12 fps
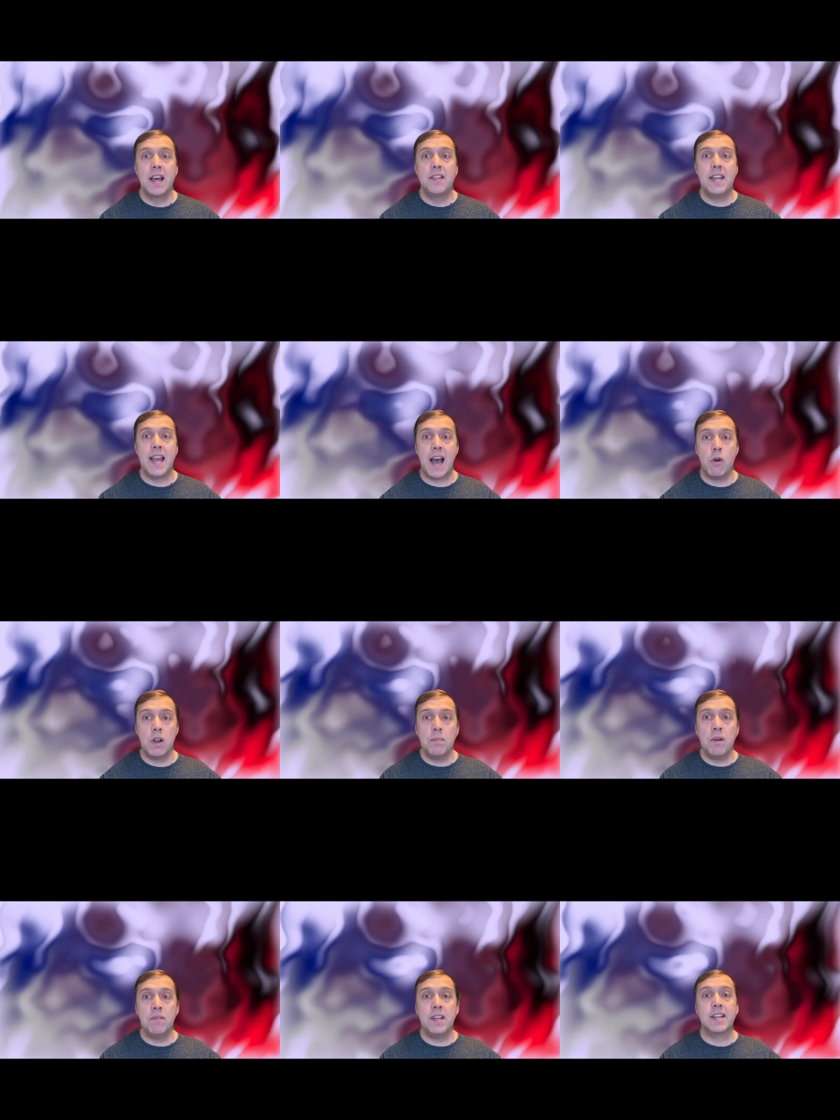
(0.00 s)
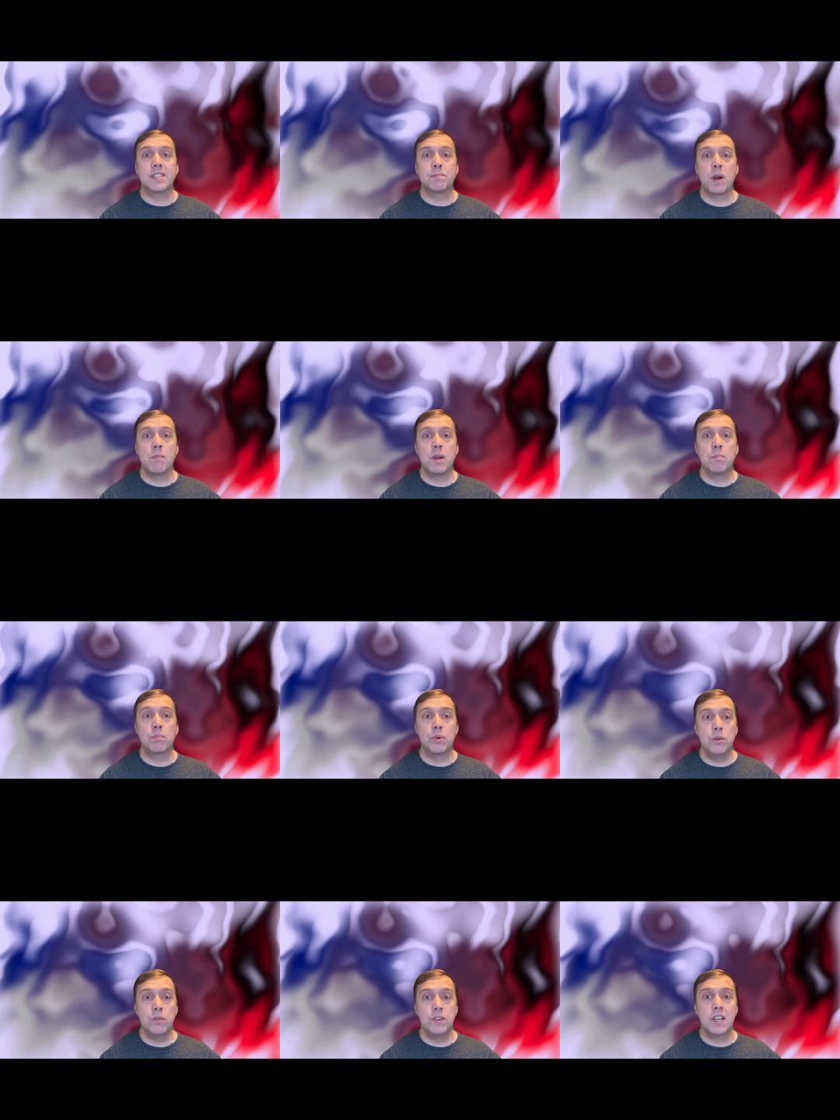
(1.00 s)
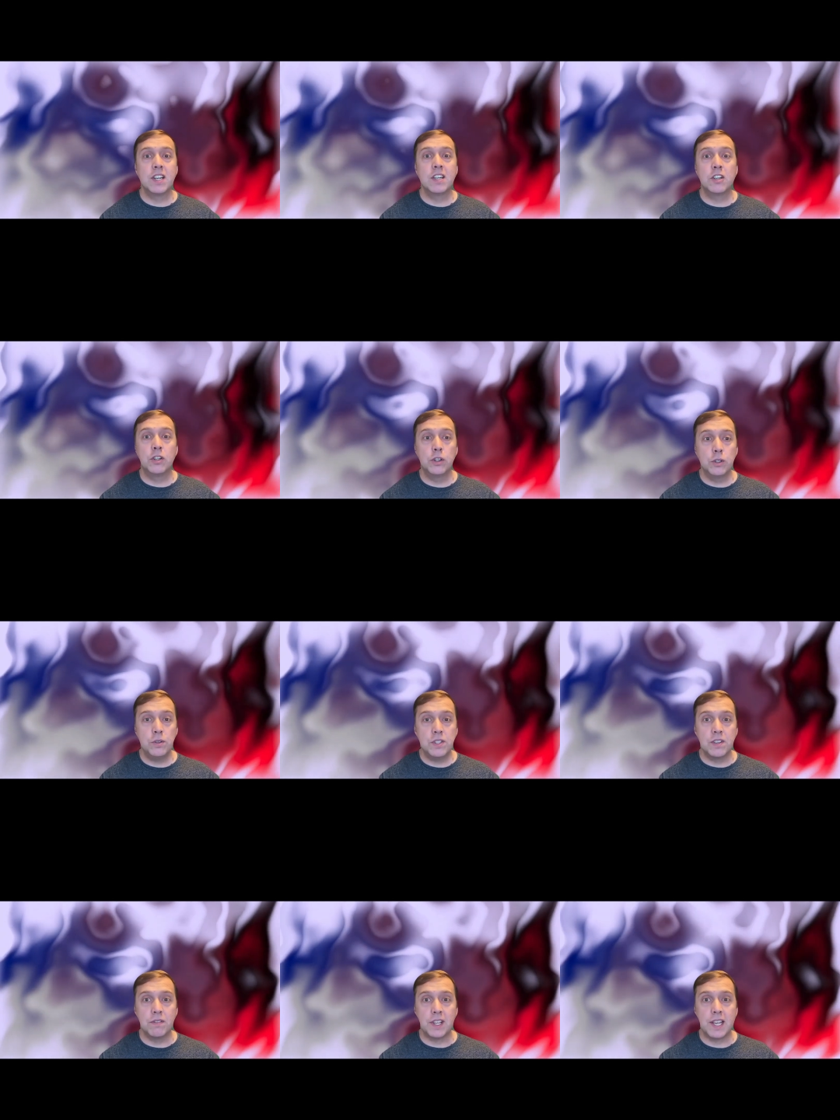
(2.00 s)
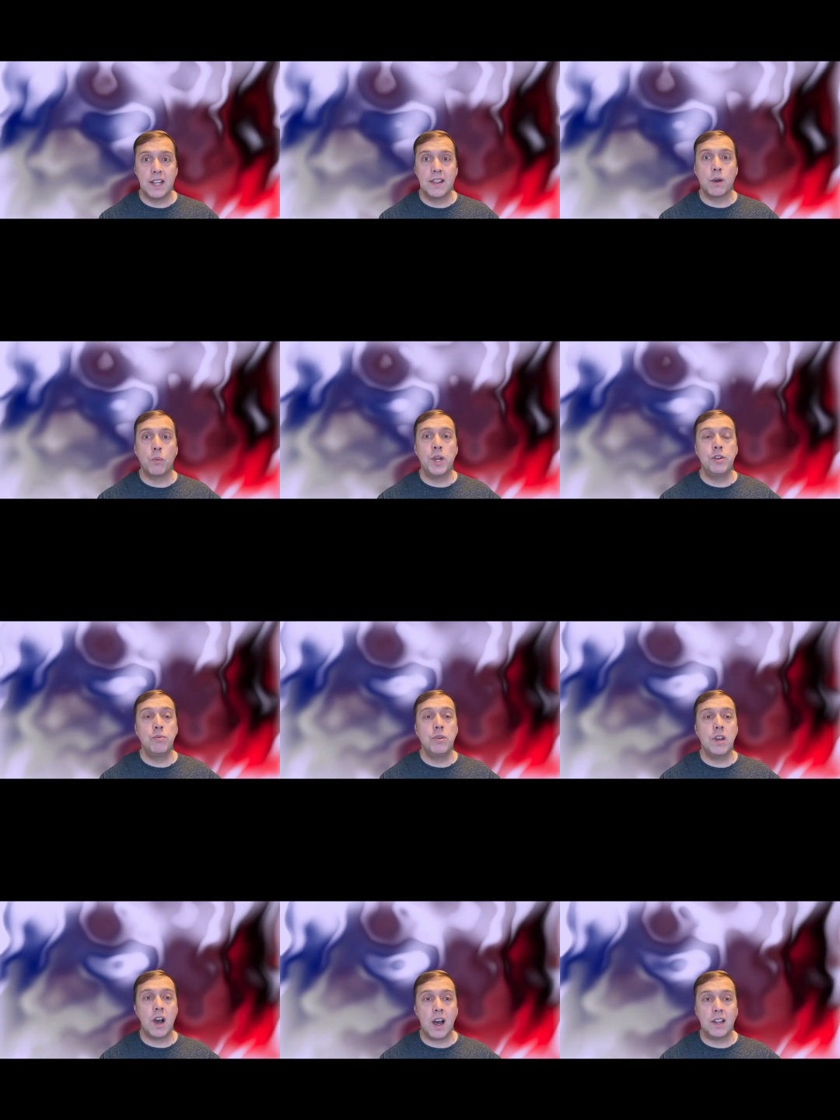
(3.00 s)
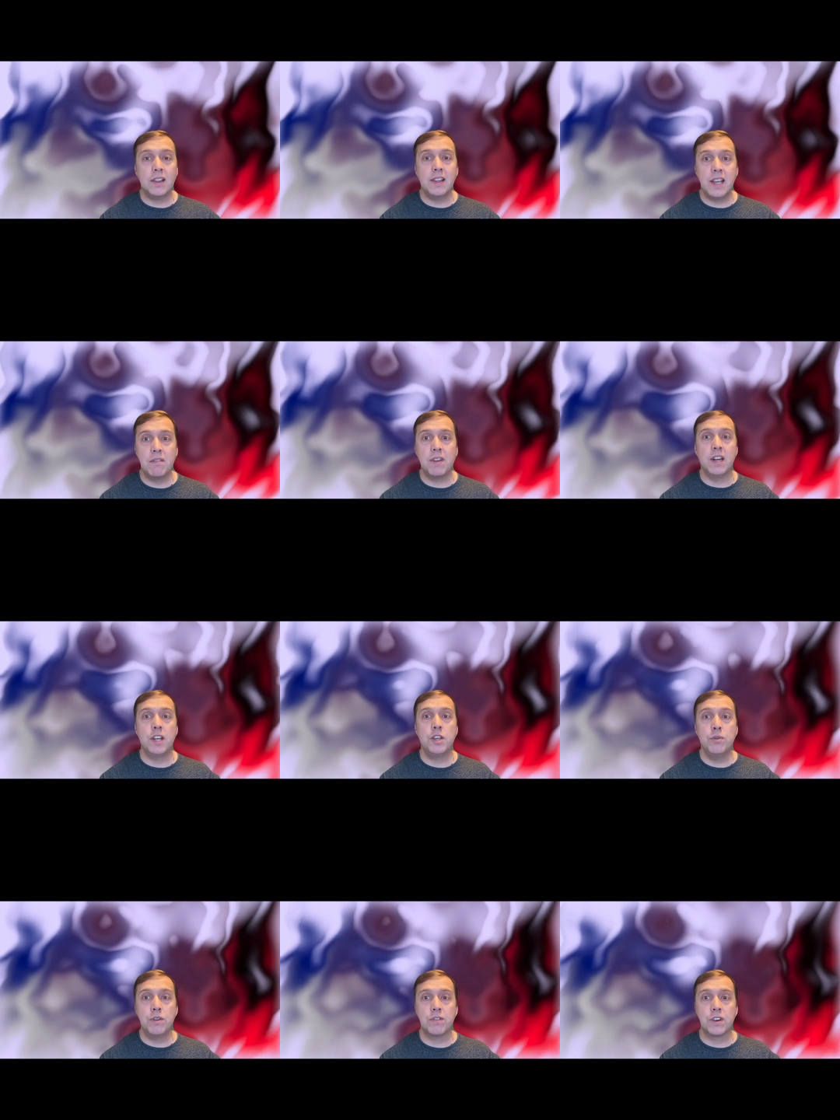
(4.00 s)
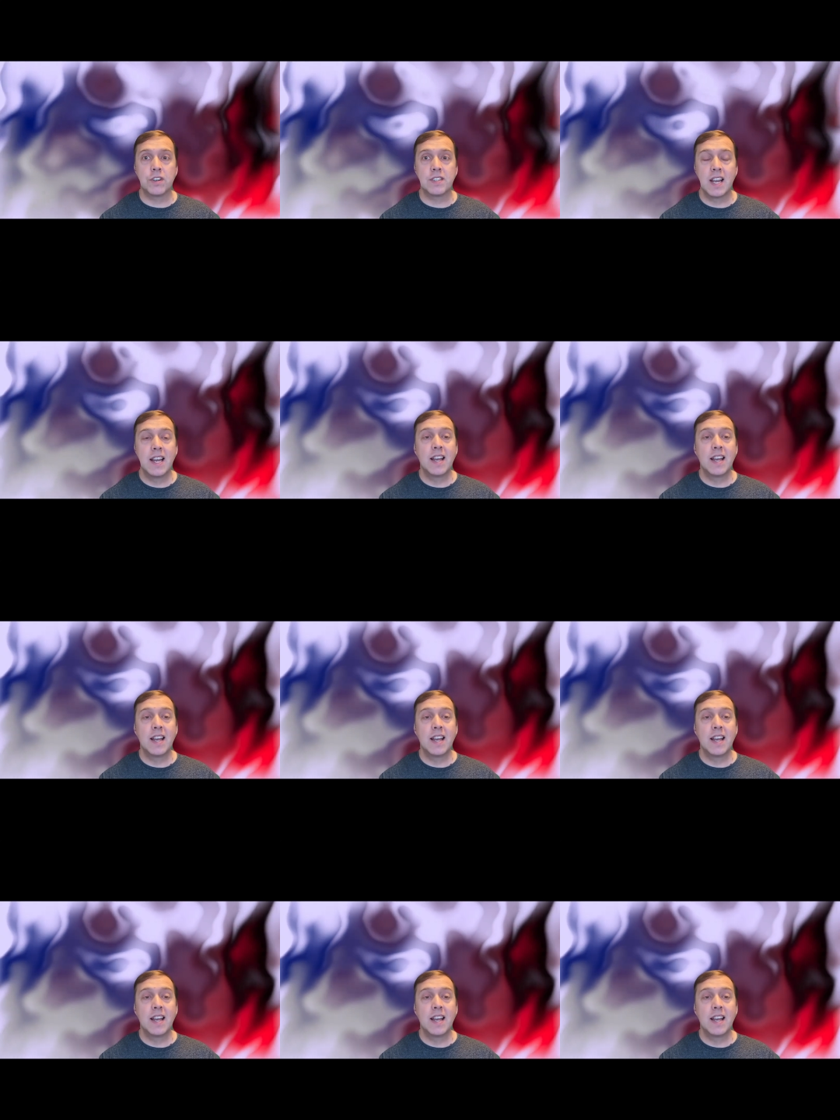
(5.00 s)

The outcome of the experiment proved conclusively that we do not live in a universe